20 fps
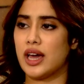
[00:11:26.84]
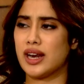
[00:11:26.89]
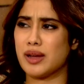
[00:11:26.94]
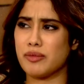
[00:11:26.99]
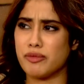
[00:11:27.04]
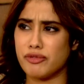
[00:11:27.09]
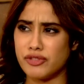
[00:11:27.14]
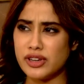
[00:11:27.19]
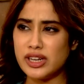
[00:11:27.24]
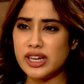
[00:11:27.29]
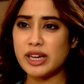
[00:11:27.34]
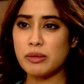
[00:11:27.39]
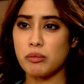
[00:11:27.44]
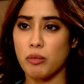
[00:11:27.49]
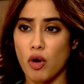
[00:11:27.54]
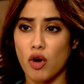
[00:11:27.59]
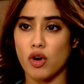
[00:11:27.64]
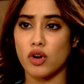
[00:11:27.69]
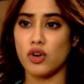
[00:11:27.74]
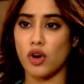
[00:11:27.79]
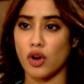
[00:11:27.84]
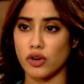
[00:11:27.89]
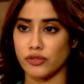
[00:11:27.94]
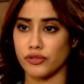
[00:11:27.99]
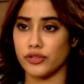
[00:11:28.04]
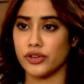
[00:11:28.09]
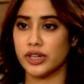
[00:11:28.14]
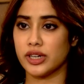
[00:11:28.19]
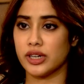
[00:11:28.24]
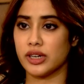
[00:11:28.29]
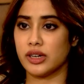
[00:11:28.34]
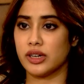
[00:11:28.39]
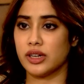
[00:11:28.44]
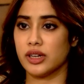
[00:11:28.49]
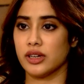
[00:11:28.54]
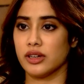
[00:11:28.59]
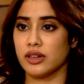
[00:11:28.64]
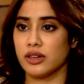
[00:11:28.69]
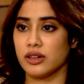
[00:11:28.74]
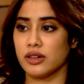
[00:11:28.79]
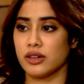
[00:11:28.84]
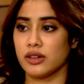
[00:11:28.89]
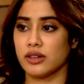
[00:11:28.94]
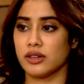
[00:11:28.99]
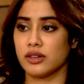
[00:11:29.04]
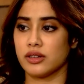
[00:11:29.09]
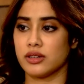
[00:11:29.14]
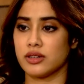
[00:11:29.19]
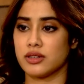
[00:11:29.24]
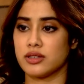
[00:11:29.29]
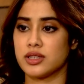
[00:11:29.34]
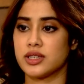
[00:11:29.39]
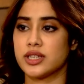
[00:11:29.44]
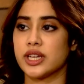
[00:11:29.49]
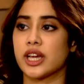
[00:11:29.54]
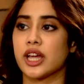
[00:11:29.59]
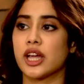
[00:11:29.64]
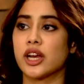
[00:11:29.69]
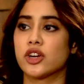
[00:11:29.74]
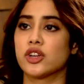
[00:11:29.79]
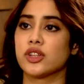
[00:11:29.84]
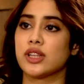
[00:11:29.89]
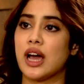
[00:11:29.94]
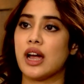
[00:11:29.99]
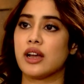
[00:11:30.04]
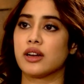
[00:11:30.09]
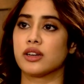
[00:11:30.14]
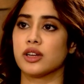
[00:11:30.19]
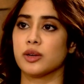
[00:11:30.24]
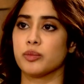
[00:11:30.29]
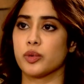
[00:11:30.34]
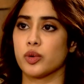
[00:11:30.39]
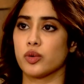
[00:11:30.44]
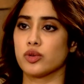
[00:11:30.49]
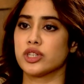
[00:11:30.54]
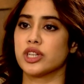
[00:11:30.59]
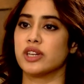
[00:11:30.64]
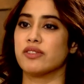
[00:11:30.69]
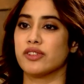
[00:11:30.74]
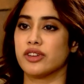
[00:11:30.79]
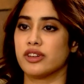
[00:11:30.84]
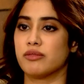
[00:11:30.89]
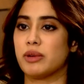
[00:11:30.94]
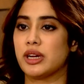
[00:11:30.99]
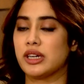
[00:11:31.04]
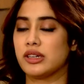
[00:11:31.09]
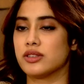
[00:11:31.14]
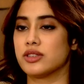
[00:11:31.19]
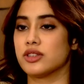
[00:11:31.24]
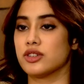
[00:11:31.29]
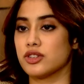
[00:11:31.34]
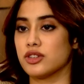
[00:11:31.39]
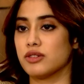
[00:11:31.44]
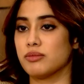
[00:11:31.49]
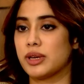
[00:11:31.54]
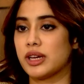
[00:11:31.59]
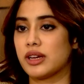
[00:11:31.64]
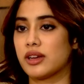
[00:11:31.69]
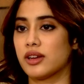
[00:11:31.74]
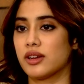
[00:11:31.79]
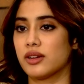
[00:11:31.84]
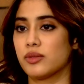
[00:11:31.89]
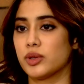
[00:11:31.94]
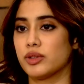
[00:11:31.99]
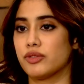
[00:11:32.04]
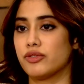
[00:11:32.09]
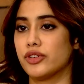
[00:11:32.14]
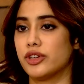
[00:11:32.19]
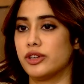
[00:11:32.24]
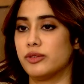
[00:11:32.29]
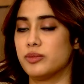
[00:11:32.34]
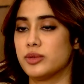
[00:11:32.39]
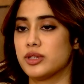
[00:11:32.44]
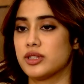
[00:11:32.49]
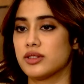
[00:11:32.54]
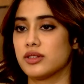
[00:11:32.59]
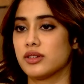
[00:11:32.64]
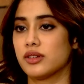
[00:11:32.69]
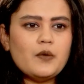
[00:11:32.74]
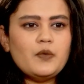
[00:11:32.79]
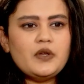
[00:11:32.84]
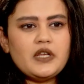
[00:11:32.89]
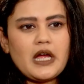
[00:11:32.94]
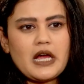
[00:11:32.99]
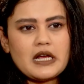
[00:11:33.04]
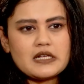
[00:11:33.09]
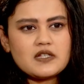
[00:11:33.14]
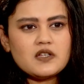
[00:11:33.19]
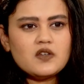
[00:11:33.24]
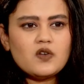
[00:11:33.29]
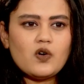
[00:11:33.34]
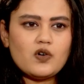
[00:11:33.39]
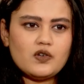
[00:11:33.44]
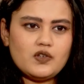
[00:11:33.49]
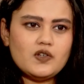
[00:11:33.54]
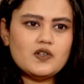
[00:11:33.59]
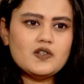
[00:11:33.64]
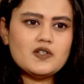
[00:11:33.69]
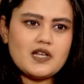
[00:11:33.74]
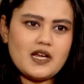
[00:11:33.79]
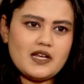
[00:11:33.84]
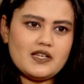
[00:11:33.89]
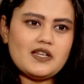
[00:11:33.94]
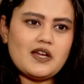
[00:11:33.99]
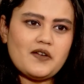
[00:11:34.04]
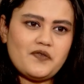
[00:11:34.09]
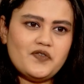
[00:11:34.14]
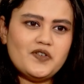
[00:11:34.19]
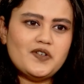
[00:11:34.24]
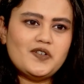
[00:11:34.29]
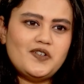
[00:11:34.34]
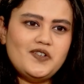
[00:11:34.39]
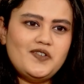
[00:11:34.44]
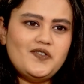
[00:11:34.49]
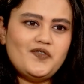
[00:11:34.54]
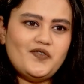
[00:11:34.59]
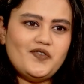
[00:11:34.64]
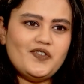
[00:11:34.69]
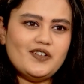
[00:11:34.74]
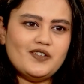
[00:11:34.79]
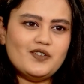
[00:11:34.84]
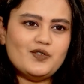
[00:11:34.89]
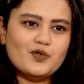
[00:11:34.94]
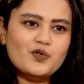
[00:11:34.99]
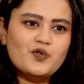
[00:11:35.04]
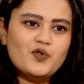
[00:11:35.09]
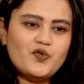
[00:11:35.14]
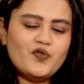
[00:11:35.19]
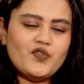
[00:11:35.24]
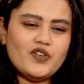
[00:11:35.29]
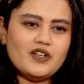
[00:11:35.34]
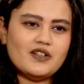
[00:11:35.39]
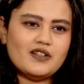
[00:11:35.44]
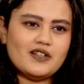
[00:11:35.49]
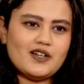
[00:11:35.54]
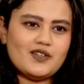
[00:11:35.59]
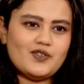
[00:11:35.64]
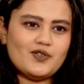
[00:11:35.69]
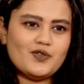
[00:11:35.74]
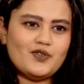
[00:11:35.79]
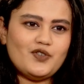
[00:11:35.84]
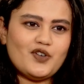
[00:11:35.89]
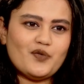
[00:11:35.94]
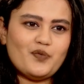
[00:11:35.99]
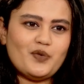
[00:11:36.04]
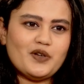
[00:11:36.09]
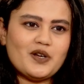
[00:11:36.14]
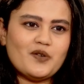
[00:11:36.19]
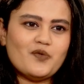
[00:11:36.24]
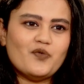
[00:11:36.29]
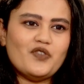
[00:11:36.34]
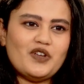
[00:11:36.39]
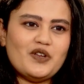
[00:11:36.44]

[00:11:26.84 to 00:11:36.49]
And I'm feeling more confident in sticking to that approach, even in my decision-making with films. I mean, as an audience, I definitely feel that, you know, you have become